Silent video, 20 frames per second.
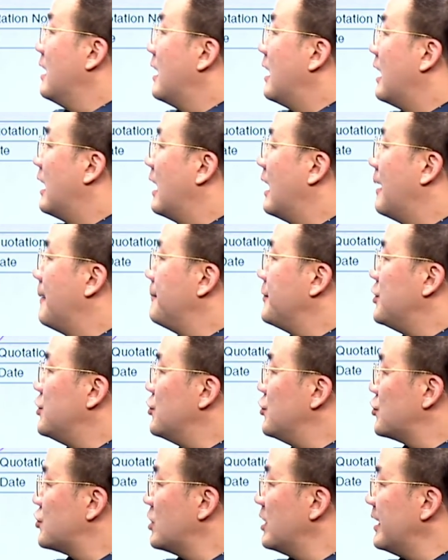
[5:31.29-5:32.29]

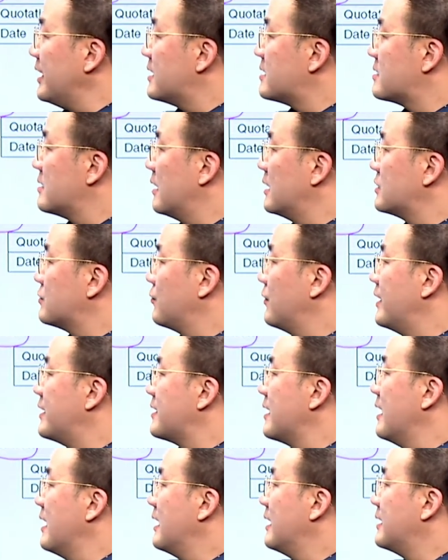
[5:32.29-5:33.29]
Usually it starts with
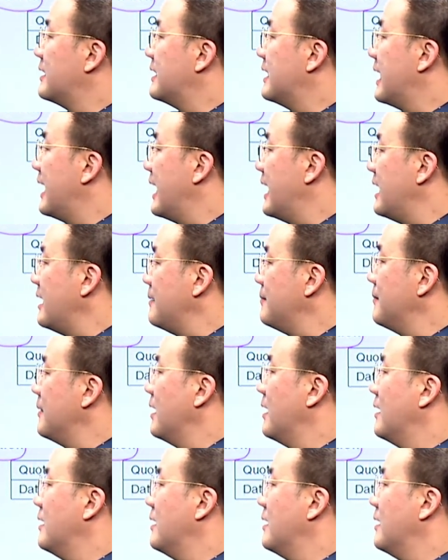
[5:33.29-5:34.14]
name,